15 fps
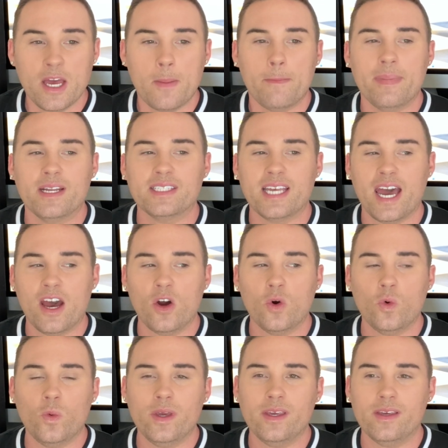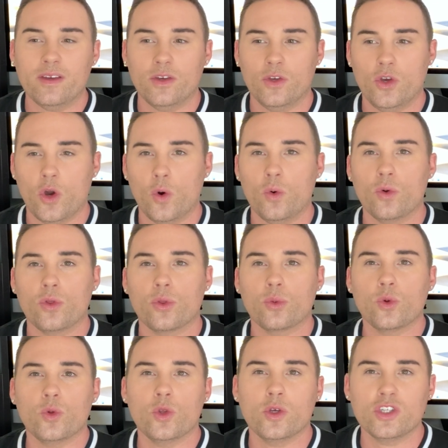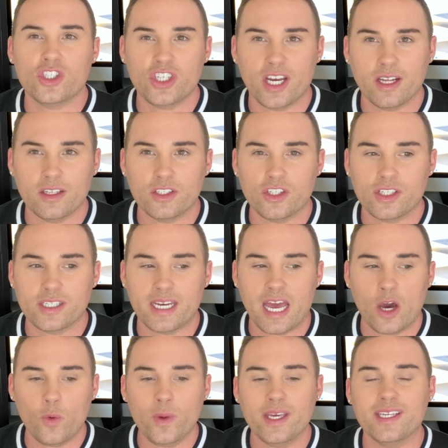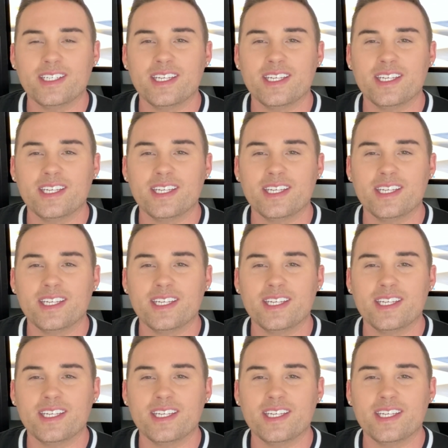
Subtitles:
But it's how we go through those challenges and how we get